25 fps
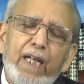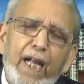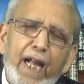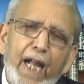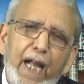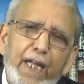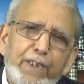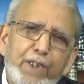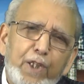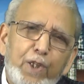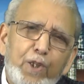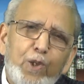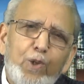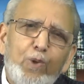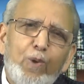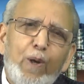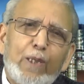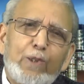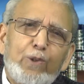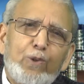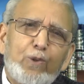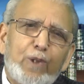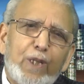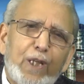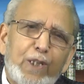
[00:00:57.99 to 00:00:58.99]
and a new
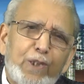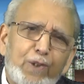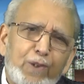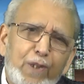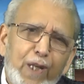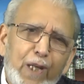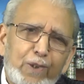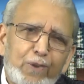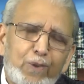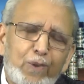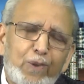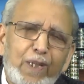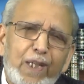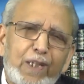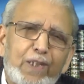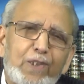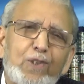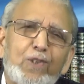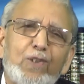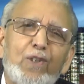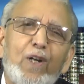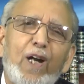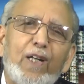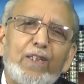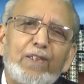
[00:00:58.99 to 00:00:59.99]
education has to get
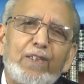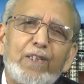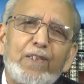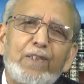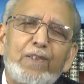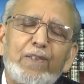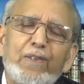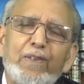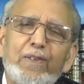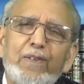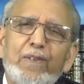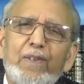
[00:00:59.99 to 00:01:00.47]
started.